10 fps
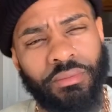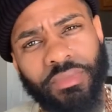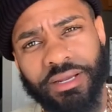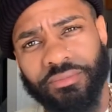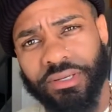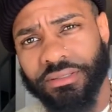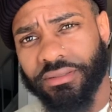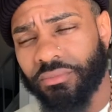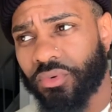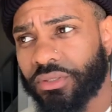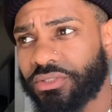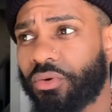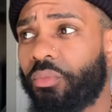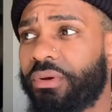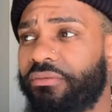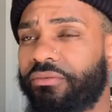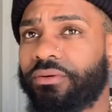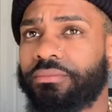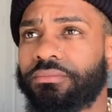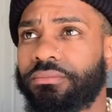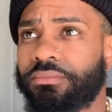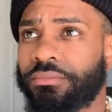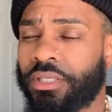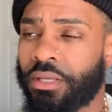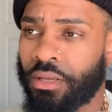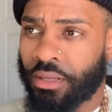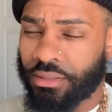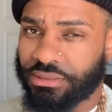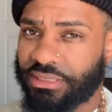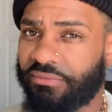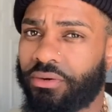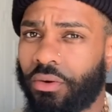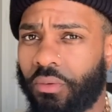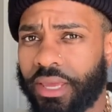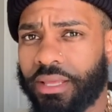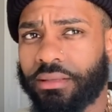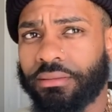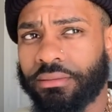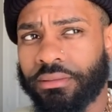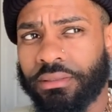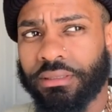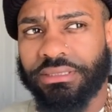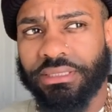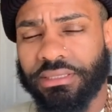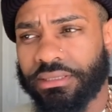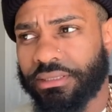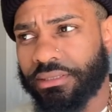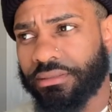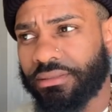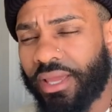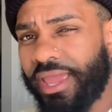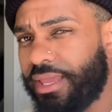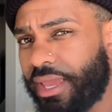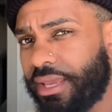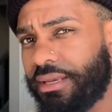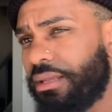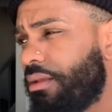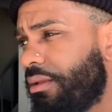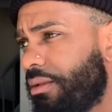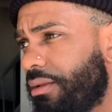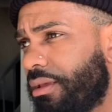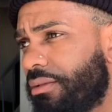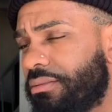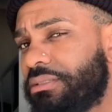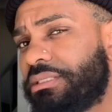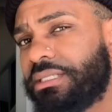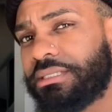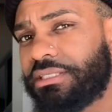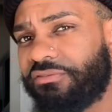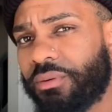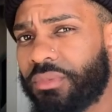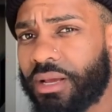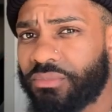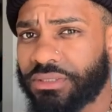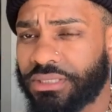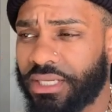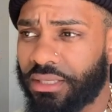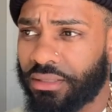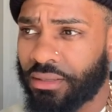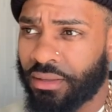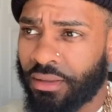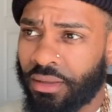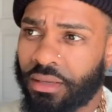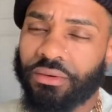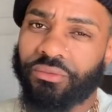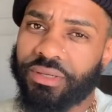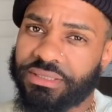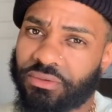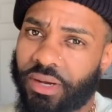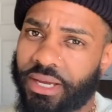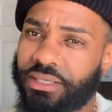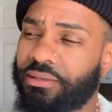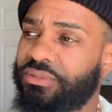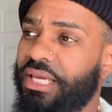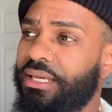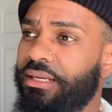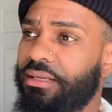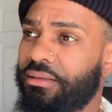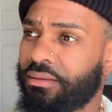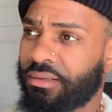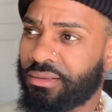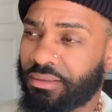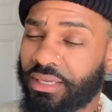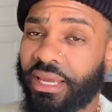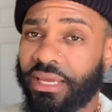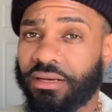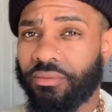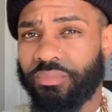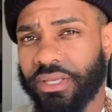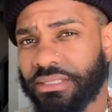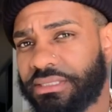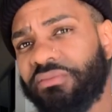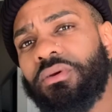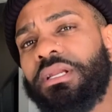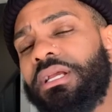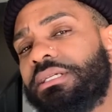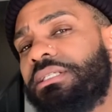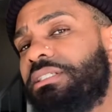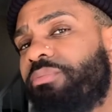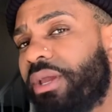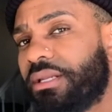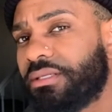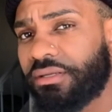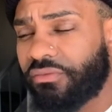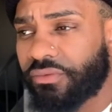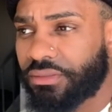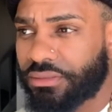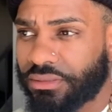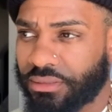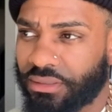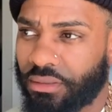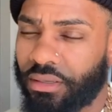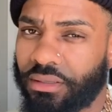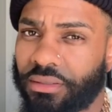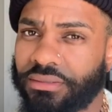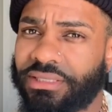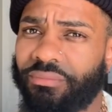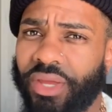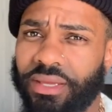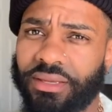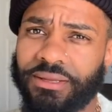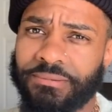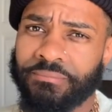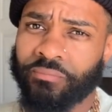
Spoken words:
Might've been a little more. So it went from 708 to 886 if I'm not mistaken. And the reason why I ended up taking it, it ended up being 700 because I just paid the difference. To make it.